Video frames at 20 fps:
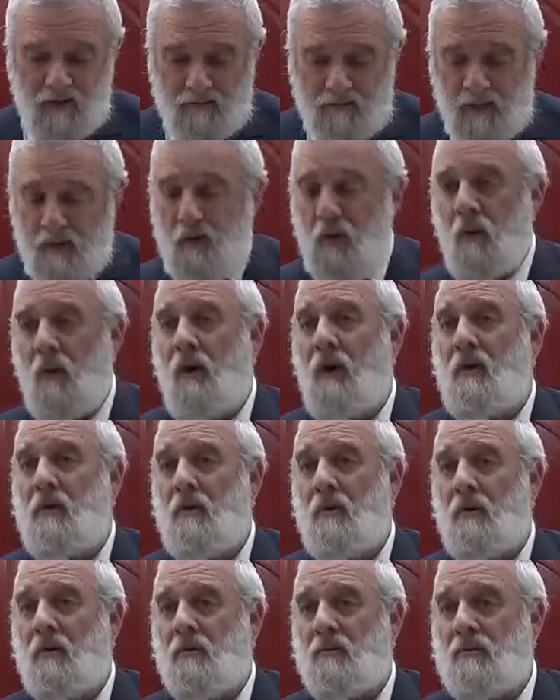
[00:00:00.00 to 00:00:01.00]
But you are
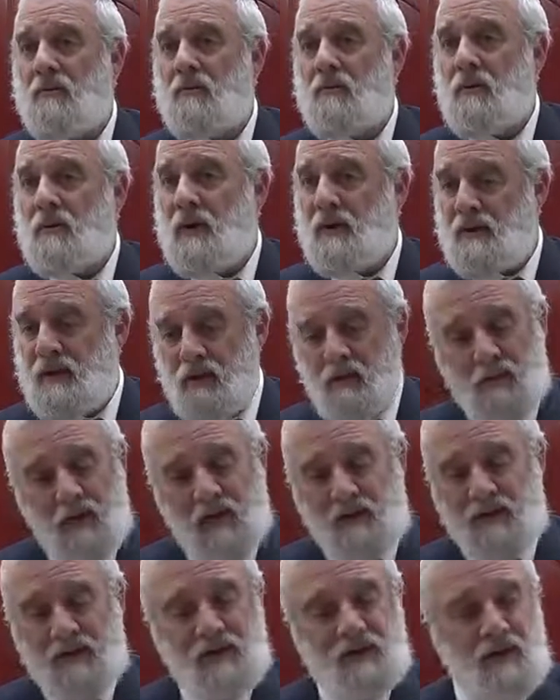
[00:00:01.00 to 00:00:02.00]
close, as the
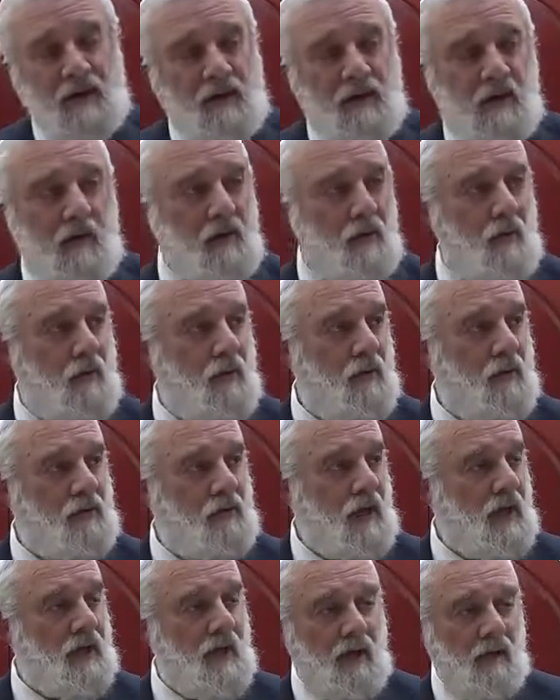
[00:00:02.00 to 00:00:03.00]
Torah says it in other
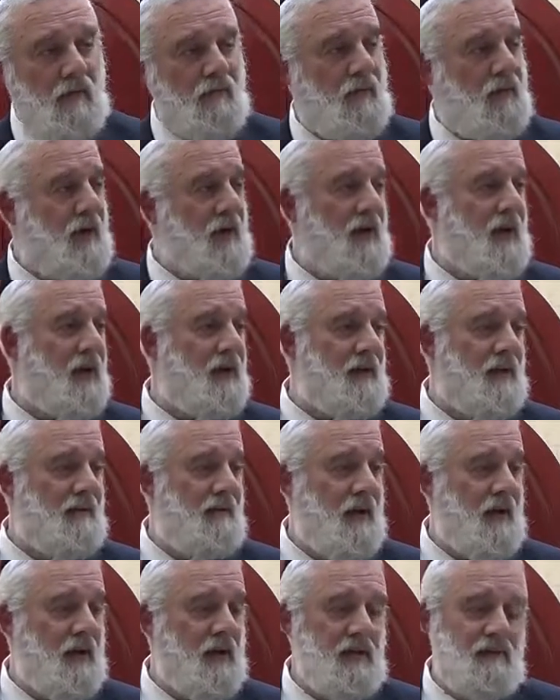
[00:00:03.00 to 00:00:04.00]
words.
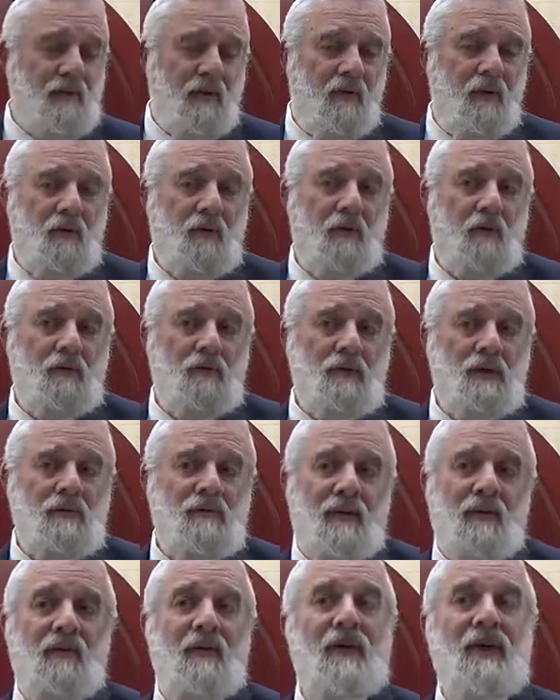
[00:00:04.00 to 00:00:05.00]
It's very close, it's
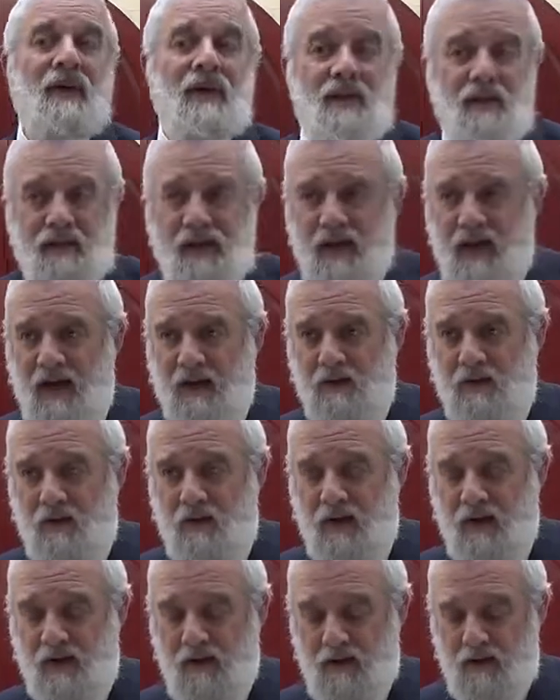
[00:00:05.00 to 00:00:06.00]
very easy
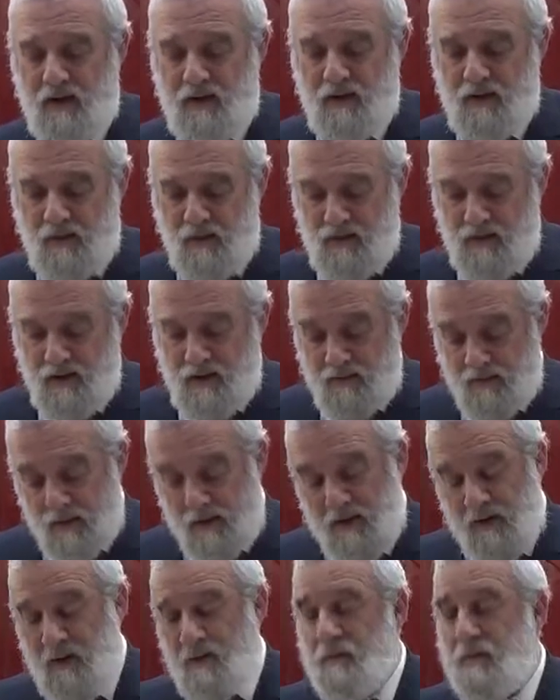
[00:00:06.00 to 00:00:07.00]
actually. But
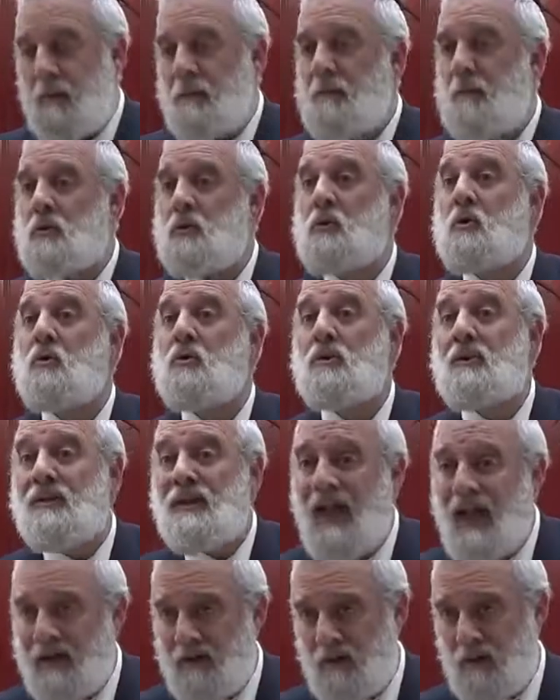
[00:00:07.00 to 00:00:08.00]
people choose
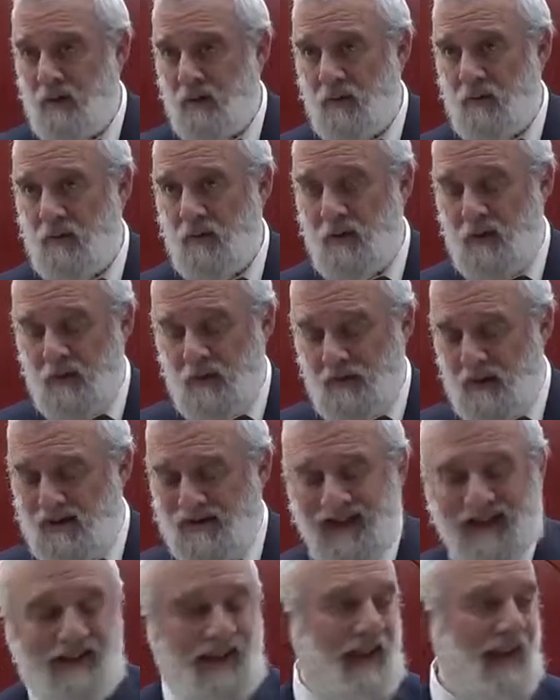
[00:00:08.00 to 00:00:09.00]
not to. Not
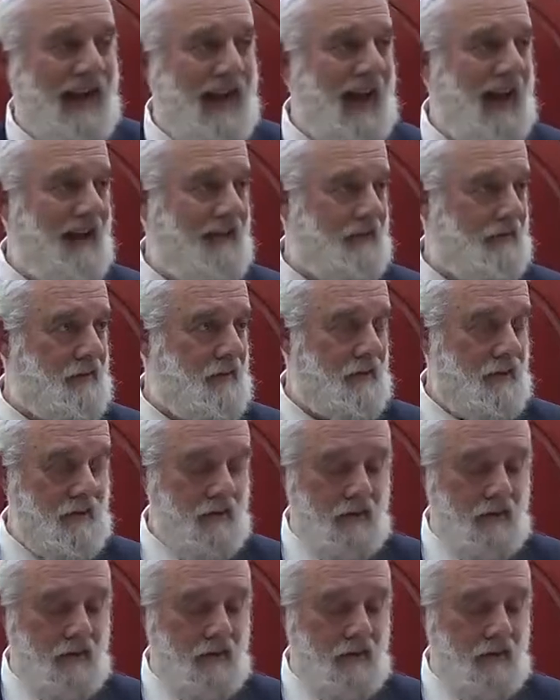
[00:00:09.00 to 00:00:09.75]
that they can't,